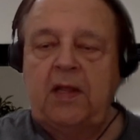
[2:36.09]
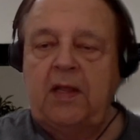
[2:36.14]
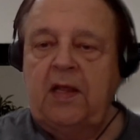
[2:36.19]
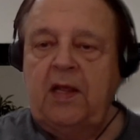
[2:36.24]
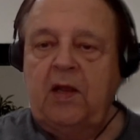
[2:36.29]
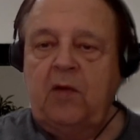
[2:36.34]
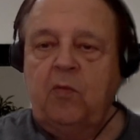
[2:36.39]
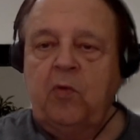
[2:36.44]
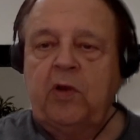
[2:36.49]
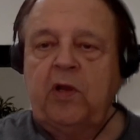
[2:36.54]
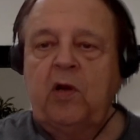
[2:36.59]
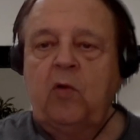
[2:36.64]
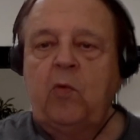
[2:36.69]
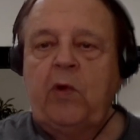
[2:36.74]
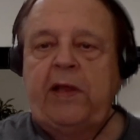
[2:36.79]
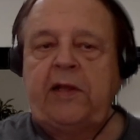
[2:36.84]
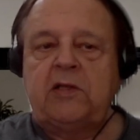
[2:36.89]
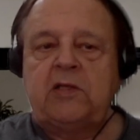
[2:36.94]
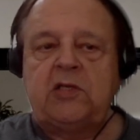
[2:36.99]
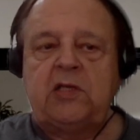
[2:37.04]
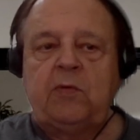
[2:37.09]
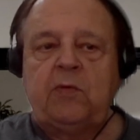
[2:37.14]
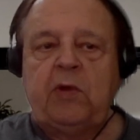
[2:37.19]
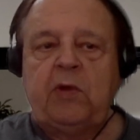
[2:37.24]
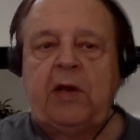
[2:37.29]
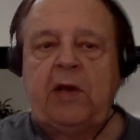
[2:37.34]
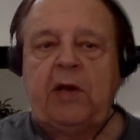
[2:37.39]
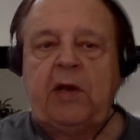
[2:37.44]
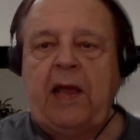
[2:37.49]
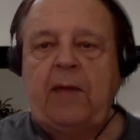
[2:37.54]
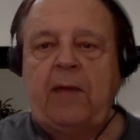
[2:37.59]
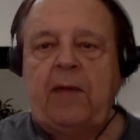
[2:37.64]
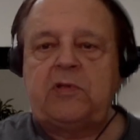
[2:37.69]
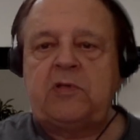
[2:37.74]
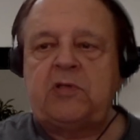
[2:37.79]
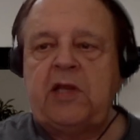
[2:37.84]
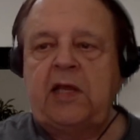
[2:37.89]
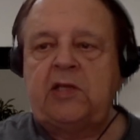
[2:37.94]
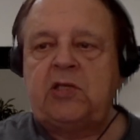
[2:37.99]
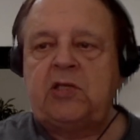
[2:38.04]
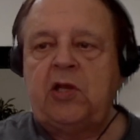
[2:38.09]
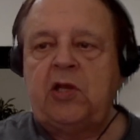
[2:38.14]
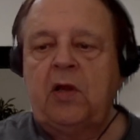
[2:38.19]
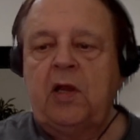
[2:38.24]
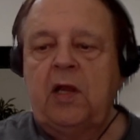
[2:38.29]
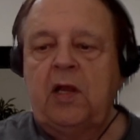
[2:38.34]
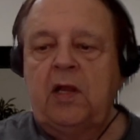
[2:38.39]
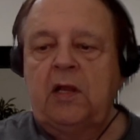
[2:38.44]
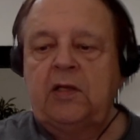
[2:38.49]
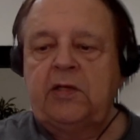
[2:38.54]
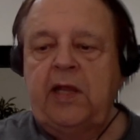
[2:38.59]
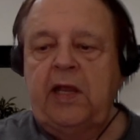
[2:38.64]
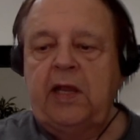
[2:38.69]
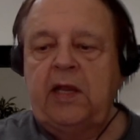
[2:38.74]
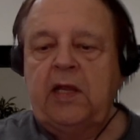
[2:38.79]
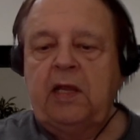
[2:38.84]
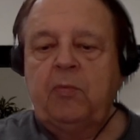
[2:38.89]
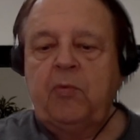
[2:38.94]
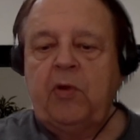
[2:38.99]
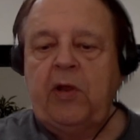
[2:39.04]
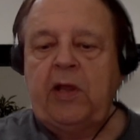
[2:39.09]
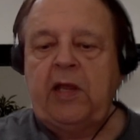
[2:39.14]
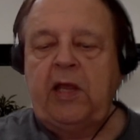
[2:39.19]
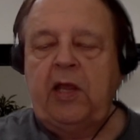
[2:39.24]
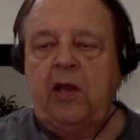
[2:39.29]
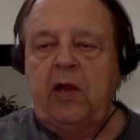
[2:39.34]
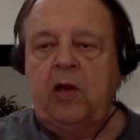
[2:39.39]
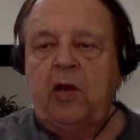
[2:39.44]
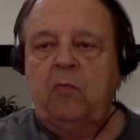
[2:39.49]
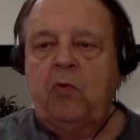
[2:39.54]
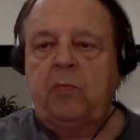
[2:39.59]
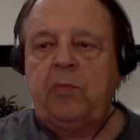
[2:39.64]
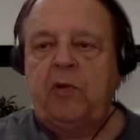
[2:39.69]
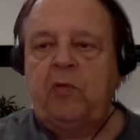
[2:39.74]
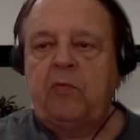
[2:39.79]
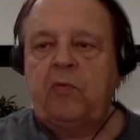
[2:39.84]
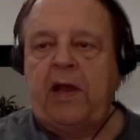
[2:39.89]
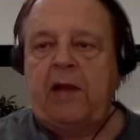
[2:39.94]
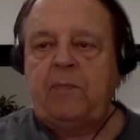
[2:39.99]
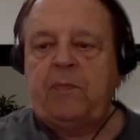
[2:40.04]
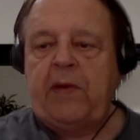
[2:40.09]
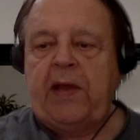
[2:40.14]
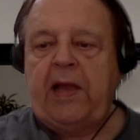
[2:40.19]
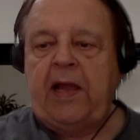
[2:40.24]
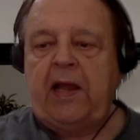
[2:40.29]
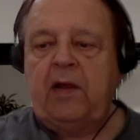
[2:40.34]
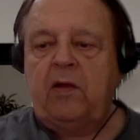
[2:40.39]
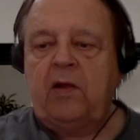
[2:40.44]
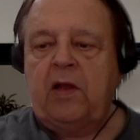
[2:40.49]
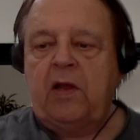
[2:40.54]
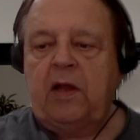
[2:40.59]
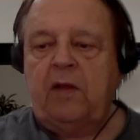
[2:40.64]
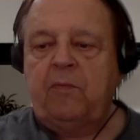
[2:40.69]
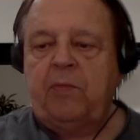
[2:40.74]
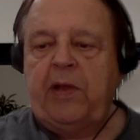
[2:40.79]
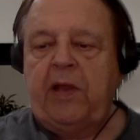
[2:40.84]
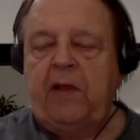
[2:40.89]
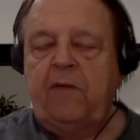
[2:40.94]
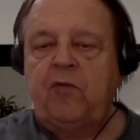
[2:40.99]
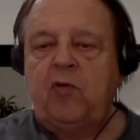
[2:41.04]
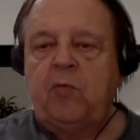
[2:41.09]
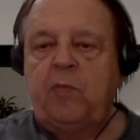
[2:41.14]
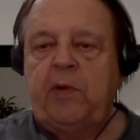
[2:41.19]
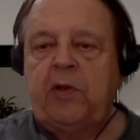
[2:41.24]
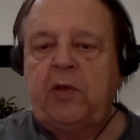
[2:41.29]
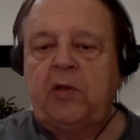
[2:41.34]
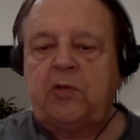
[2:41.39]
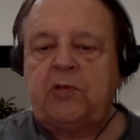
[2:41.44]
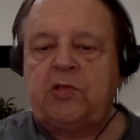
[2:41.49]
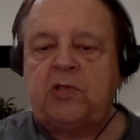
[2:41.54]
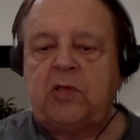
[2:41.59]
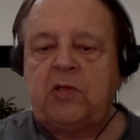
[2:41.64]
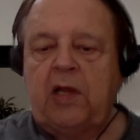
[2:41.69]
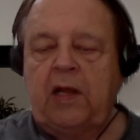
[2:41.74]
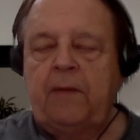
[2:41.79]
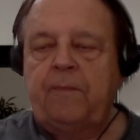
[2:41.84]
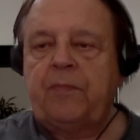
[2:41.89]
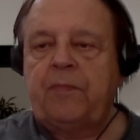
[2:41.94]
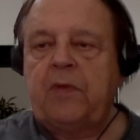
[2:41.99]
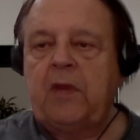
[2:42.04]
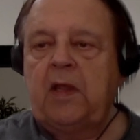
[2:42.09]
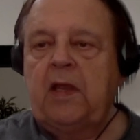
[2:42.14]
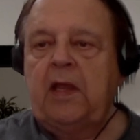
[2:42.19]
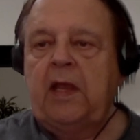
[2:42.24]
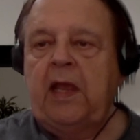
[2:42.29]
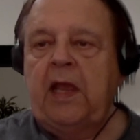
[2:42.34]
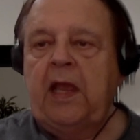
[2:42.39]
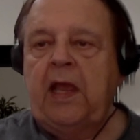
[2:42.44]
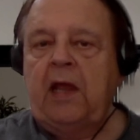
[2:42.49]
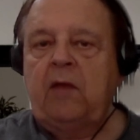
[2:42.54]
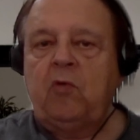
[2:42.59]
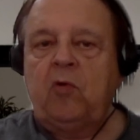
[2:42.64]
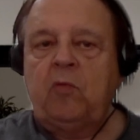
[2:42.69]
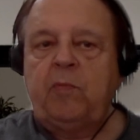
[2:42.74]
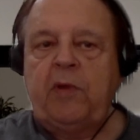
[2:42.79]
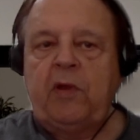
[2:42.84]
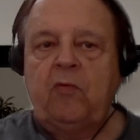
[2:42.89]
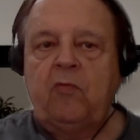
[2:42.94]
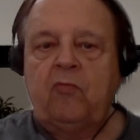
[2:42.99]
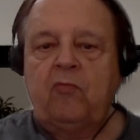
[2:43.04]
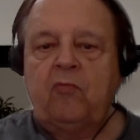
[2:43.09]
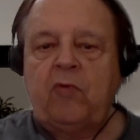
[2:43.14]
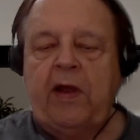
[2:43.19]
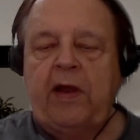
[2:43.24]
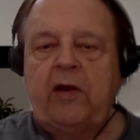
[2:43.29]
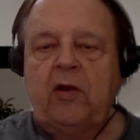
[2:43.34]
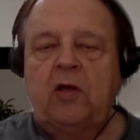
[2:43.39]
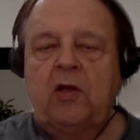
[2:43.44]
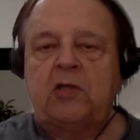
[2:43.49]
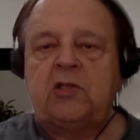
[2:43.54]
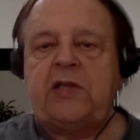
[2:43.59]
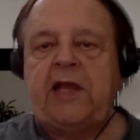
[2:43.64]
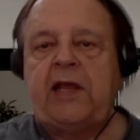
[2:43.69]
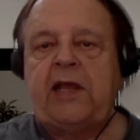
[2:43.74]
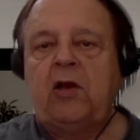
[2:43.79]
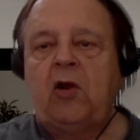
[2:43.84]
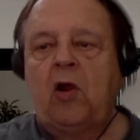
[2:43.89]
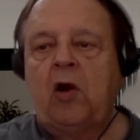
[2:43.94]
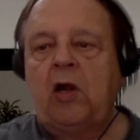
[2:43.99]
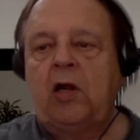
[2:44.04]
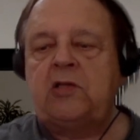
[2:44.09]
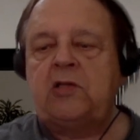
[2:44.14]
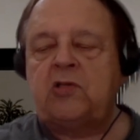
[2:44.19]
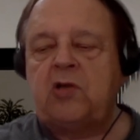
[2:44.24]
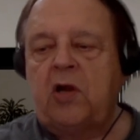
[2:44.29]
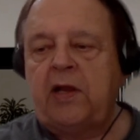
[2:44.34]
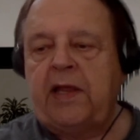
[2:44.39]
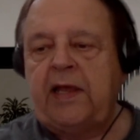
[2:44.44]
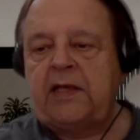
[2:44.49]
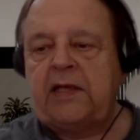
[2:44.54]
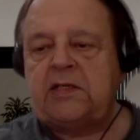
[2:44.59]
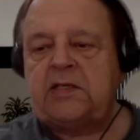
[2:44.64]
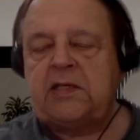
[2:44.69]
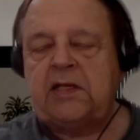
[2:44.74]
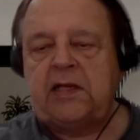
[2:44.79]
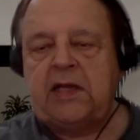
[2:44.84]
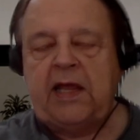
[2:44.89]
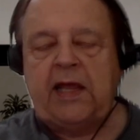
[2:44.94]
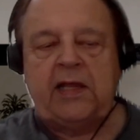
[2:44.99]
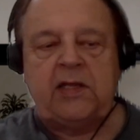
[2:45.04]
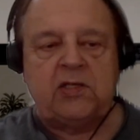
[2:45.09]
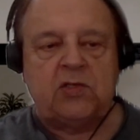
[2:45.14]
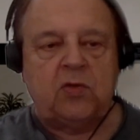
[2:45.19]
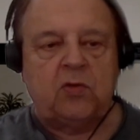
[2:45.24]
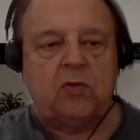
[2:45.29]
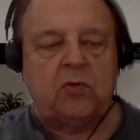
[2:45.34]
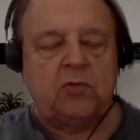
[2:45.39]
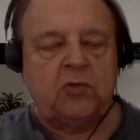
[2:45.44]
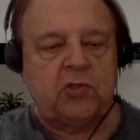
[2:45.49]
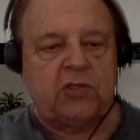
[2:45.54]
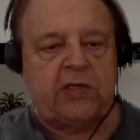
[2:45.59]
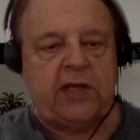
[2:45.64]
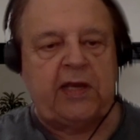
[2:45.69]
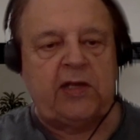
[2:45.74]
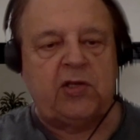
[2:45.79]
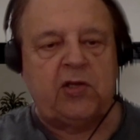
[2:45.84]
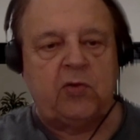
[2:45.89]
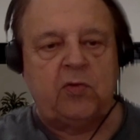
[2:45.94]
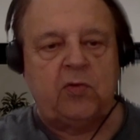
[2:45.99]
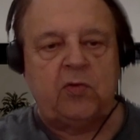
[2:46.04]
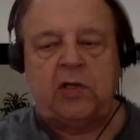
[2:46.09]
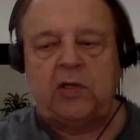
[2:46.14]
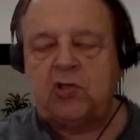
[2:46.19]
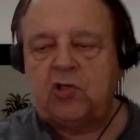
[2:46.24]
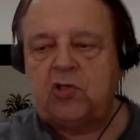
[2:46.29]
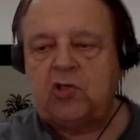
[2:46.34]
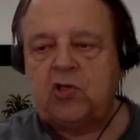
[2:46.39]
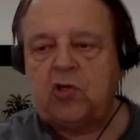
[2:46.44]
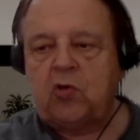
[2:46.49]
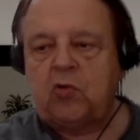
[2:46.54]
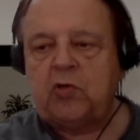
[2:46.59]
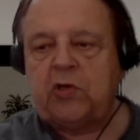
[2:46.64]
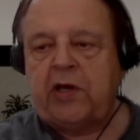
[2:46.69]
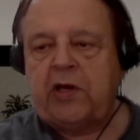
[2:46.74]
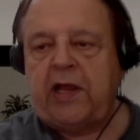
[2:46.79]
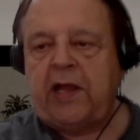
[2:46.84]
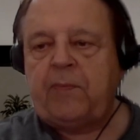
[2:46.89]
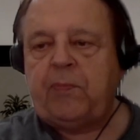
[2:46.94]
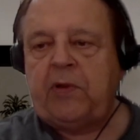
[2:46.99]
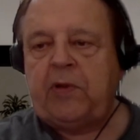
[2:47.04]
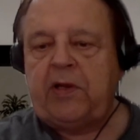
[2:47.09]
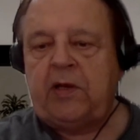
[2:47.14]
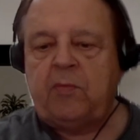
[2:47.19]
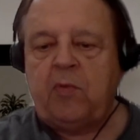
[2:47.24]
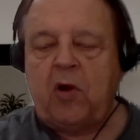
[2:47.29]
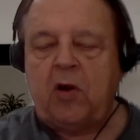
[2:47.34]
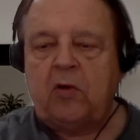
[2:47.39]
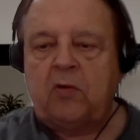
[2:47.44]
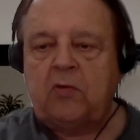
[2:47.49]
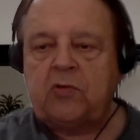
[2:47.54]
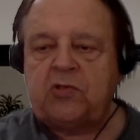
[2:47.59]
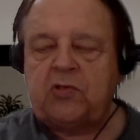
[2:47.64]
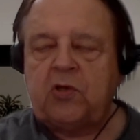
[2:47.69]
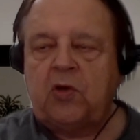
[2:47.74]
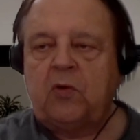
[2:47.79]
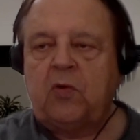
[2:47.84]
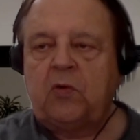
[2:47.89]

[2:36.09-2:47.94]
we're going to wait and see what happens next year take a break here. We'll be right back, uh, pay a few bills, um, and we'll be right on. Stan Harley's our guest today, so stay tuned. And Joe DiNapoli tomorrow, so